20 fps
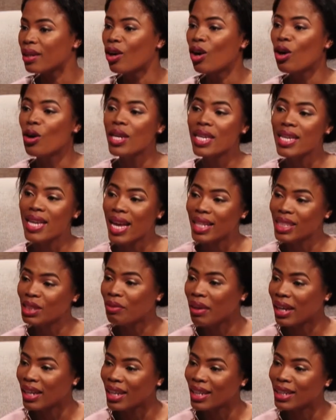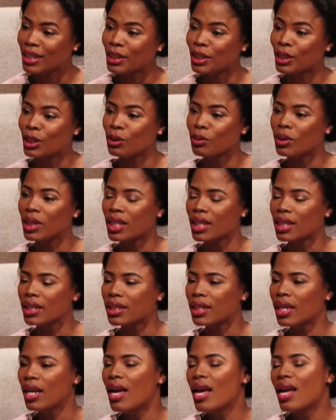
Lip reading: oh yes, finally she's doing it.